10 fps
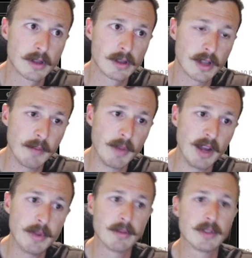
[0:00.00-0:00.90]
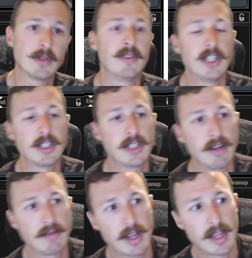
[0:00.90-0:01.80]
I might be able to eventually get
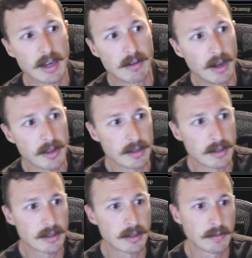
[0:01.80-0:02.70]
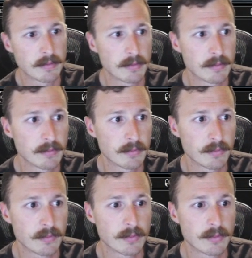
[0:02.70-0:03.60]
rid of that Clothis.
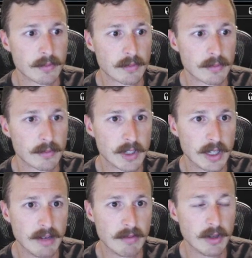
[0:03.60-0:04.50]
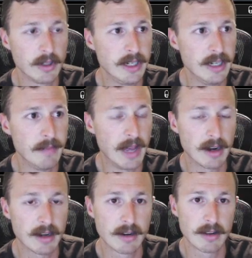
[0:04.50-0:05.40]
Do they really need mana
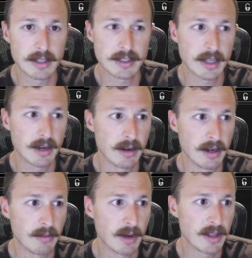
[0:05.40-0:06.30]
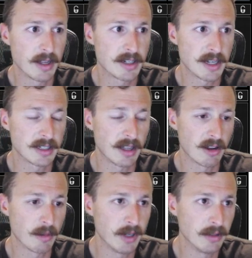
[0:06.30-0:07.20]
here? That's scary. Why didn't they just exile their
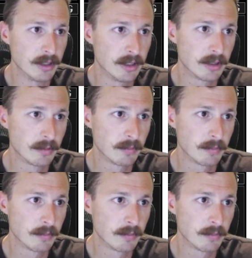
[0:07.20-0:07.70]
pillage?